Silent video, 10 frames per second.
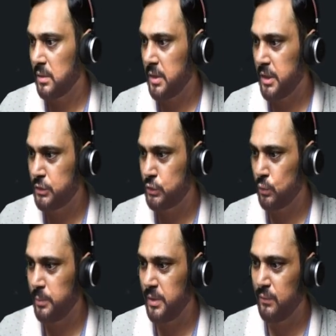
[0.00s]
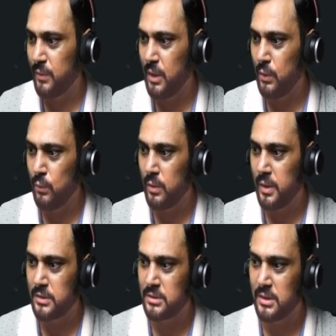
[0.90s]
it show me the value.
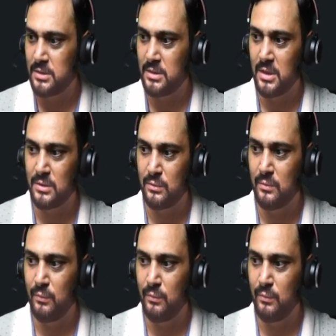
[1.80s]
It says this,